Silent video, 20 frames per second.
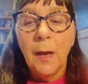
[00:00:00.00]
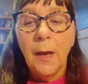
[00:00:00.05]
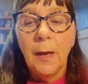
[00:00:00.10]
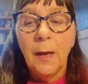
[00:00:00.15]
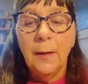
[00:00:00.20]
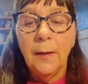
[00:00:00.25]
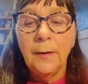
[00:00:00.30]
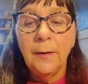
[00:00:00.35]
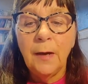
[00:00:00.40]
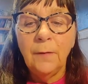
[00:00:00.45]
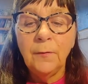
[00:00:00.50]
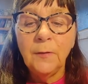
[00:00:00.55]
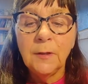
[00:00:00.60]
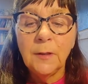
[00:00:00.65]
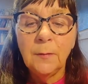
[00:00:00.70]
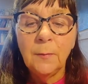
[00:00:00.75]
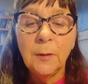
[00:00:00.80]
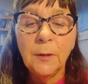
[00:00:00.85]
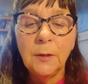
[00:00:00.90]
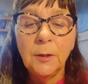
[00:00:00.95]
And every
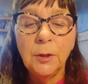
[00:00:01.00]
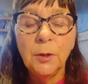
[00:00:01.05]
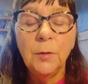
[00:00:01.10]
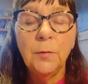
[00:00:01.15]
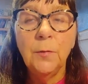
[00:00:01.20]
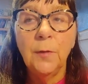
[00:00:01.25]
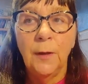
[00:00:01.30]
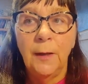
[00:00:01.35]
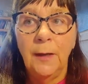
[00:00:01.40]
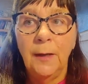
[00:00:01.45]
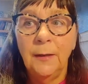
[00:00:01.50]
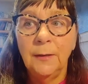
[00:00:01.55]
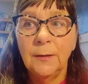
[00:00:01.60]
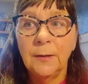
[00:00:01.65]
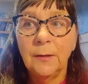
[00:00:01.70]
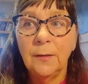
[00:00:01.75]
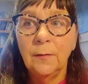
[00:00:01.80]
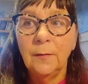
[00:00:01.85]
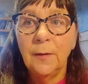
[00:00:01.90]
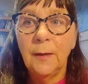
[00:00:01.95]
time I do
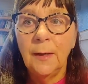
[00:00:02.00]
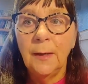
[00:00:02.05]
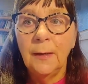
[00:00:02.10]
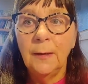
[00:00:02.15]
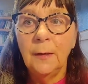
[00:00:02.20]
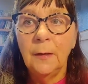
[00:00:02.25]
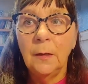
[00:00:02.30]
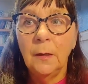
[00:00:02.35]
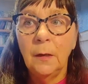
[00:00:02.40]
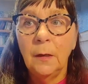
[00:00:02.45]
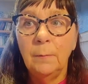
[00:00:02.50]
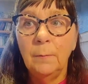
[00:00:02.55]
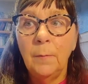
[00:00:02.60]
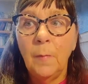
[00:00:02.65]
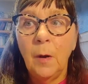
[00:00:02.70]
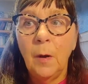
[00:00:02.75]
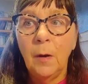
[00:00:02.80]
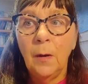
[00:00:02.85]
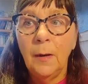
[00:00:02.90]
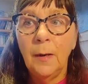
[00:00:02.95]
that, then
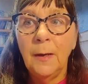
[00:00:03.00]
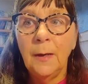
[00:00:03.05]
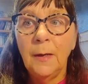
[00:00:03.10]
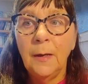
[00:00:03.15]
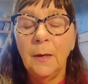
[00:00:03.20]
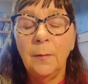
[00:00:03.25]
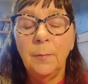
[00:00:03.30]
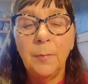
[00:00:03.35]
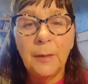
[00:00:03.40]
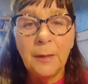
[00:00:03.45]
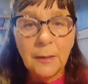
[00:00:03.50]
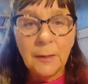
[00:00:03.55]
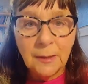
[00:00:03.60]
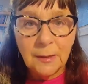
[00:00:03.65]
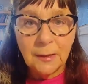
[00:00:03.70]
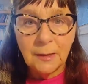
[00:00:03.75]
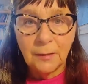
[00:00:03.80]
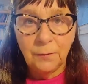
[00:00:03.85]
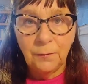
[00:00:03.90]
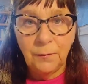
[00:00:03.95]
my
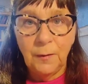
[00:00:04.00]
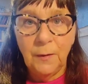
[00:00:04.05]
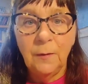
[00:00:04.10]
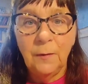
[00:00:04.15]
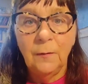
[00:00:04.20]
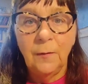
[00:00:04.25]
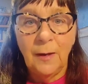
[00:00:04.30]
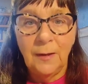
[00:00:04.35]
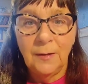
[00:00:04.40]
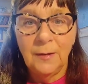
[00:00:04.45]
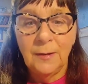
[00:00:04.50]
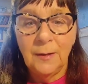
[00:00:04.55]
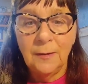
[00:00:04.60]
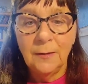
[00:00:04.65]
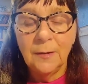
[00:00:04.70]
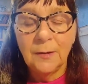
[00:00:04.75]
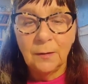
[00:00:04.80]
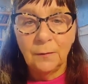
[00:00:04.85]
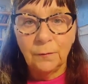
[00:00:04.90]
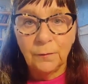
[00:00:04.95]
ability to feel that
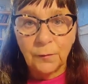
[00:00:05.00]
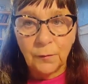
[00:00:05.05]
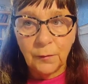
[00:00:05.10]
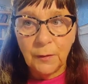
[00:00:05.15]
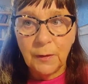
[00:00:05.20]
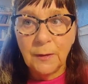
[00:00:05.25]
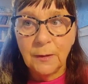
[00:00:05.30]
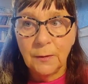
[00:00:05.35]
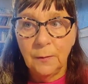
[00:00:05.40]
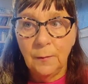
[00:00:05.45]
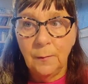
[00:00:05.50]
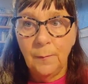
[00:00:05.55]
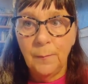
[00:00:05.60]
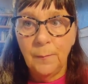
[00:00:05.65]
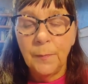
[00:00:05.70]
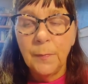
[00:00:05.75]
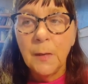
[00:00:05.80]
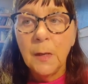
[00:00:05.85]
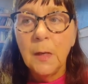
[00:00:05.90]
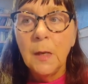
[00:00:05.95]
sense of
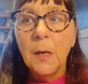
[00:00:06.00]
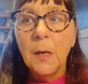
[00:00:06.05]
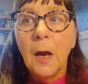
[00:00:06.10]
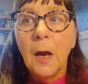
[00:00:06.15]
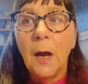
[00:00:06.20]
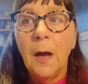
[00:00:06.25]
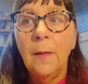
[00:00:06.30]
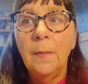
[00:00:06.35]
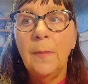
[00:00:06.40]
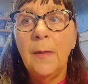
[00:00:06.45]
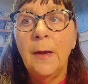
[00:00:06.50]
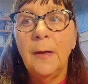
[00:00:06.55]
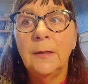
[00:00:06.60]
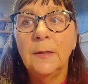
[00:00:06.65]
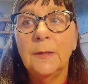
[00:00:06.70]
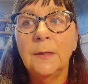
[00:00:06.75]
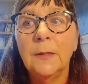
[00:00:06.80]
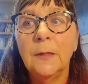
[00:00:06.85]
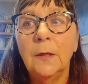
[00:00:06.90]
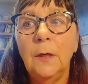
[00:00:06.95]
freedom and
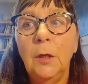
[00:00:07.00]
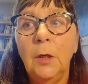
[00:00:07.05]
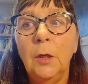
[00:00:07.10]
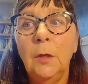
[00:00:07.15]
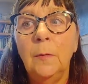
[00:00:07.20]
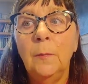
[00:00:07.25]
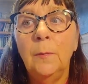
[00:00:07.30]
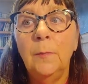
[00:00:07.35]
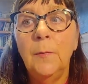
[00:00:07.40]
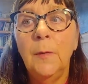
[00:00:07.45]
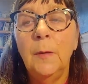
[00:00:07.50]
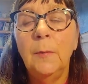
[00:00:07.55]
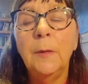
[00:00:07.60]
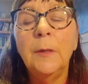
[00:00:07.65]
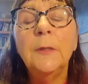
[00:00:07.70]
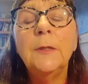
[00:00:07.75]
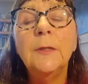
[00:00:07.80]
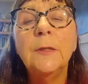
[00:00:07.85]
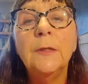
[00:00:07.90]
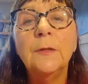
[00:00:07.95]
that
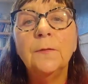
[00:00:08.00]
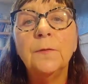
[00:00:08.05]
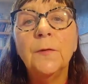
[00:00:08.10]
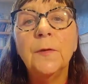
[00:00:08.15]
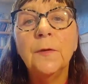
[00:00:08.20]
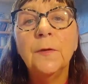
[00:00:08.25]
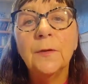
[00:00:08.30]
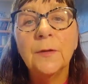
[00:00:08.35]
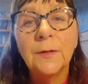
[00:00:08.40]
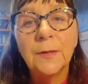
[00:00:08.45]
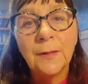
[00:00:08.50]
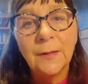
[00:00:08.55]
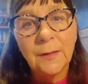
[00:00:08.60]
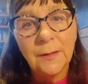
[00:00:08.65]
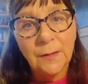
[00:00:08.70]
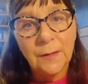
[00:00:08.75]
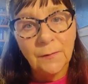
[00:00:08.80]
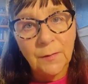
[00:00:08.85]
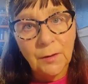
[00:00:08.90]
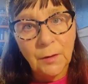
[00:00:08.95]
ability to feel that
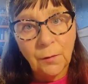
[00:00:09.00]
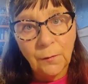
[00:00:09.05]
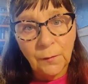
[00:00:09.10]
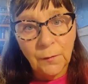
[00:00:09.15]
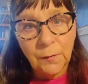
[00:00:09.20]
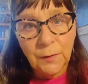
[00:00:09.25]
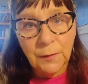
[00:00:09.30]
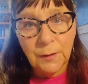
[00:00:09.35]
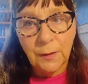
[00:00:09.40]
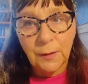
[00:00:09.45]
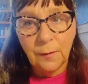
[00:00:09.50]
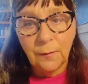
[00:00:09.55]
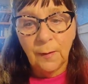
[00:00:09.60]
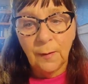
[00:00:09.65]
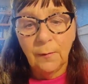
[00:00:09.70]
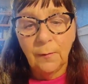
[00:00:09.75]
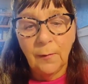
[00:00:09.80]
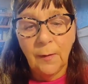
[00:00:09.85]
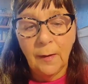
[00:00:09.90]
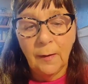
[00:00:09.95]
sense of sovereignty,
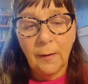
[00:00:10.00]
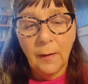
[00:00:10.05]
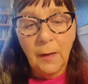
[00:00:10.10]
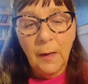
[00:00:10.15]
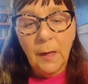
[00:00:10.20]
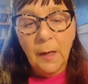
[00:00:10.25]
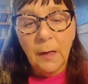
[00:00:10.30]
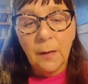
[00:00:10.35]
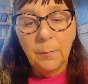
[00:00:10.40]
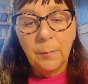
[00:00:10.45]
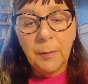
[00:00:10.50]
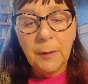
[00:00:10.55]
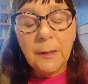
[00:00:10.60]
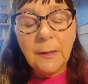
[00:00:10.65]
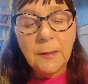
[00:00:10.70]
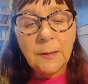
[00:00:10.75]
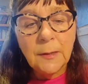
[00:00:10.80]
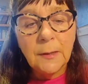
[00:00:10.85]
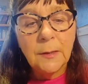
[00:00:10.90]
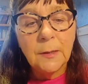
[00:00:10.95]
that
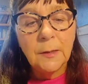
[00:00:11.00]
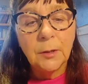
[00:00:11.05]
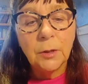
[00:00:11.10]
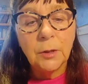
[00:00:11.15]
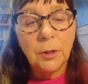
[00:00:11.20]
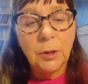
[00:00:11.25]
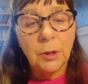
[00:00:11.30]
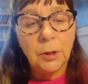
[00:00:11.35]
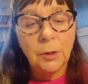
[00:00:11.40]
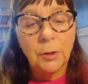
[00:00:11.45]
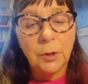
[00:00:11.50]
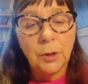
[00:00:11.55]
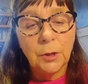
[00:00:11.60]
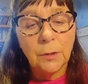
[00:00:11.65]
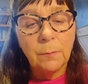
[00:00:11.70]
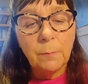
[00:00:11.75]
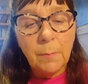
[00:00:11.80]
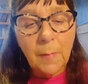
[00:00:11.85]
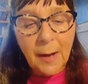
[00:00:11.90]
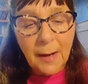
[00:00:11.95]
ability
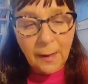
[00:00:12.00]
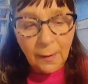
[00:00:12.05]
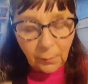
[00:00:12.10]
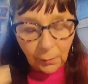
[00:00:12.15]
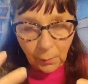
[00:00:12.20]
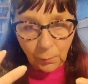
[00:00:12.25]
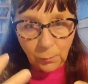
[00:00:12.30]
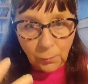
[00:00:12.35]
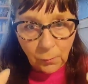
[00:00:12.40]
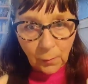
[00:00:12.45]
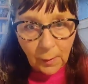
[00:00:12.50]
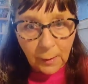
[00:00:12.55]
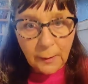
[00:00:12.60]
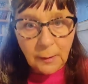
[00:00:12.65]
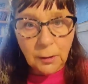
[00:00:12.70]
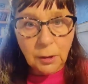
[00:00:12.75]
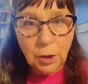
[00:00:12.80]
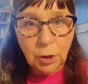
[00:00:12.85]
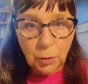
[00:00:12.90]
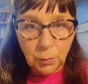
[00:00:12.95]
to make the
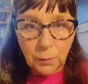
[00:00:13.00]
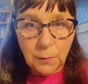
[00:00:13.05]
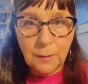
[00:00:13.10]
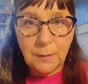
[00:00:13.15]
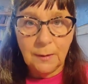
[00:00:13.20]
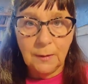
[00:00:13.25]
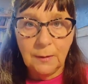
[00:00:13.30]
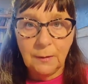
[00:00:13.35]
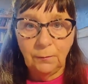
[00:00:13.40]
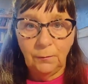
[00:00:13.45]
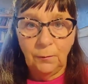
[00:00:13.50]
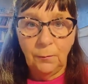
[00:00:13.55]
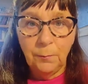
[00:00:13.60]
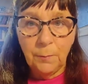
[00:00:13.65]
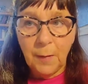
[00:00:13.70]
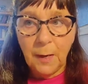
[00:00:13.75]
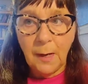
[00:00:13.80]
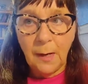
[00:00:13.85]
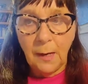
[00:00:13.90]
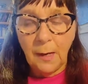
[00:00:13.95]
right choices for
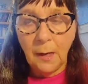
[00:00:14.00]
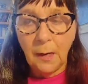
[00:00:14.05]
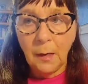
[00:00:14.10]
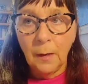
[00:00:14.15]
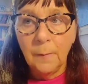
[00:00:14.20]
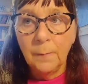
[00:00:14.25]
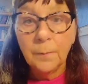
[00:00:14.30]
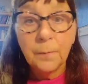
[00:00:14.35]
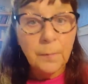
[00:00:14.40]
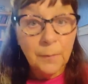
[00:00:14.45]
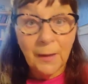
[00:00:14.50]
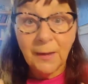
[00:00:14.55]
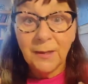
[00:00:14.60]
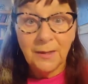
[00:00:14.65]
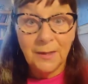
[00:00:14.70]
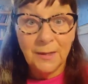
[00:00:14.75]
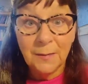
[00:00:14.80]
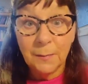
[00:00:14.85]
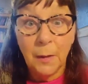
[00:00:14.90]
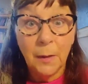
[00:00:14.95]
me,
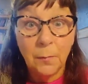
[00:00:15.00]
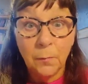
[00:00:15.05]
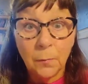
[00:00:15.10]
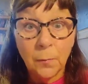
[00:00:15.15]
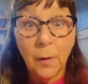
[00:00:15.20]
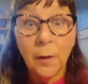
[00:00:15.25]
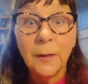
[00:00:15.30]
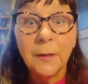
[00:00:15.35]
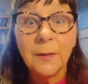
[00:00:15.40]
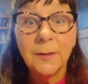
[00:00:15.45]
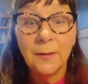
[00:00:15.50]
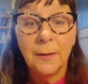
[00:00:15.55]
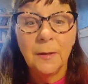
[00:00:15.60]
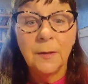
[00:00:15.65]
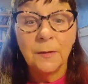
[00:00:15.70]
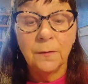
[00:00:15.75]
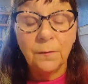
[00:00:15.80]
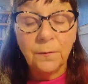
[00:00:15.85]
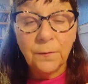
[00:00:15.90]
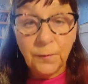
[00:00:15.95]
that is my right. That
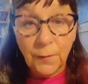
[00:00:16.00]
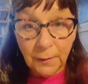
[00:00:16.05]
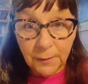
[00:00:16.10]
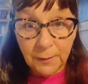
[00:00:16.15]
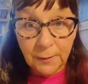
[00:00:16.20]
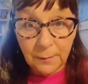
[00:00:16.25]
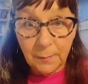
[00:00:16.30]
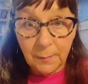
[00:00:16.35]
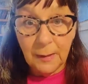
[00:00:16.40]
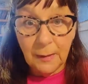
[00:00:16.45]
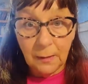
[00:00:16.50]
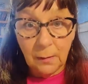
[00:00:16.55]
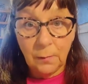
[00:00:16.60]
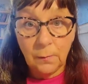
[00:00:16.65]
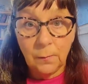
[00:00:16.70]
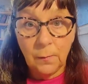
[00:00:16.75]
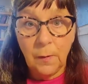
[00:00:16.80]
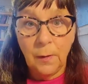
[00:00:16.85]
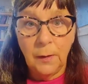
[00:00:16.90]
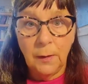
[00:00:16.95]
is a
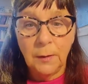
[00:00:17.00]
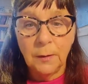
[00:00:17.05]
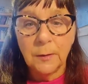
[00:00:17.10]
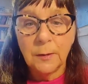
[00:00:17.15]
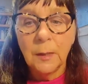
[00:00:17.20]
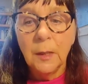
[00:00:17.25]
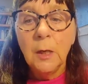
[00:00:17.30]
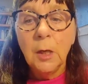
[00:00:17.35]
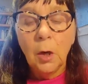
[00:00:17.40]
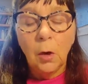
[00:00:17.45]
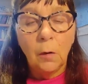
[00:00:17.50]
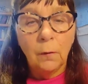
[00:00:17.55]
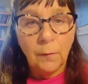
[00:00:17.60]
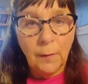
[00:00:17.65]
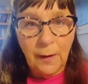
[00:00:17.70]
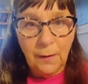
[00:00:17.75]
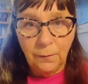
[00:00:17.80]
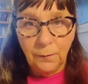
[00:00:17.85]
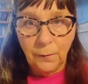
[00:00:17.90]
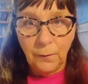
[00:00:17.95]
fundamental right of
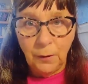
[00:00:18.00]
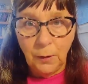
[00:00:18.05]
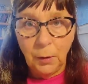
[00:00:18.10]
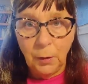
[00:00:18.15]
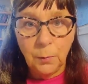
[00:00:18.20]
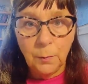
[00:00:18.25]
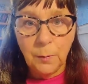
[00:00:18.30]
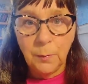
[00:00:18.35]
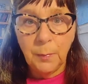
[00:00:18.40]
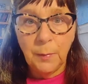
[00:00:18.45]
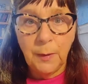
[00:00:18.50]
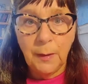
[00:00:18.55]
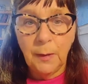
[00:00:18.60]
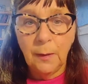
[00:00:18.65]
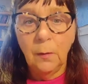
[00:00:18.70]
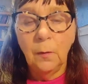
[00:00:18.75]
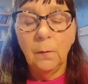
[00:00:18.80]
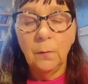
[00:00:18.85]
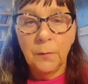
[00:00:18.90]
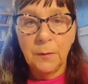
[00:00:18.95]
every human
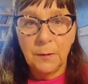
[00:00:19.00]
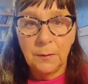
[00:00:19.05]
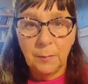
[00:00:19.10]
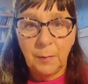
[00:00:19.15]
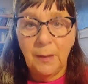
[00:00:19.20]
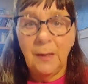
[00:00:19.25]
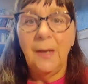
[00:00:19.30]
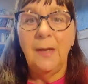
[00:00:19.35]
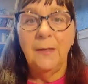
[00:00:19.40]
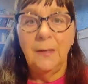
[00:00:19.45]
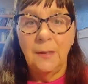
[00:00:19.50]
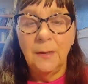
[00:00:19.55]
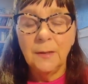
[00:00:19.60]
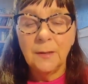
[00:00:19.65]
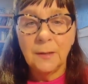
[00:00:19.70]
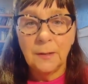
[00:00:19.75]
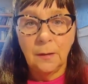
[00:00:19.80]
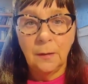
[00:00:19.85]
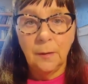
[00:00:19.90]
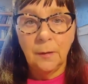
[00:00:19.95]
being on this
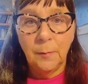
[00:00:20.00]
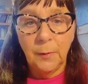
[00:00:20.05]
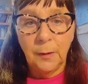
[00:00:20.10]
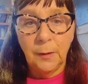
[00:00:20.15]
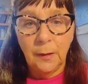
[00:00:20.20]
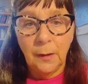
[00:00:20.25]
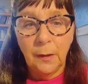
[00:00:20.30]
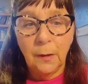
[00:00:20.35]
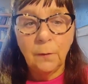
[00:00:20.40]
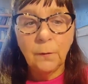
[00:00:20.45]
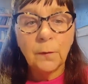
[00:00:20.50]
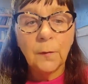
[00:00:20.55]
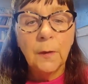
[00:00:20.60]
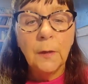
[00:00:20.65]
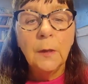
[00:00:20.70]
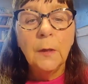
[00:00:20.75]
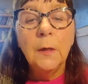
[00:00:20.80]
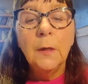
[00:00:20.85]
planet, I believe.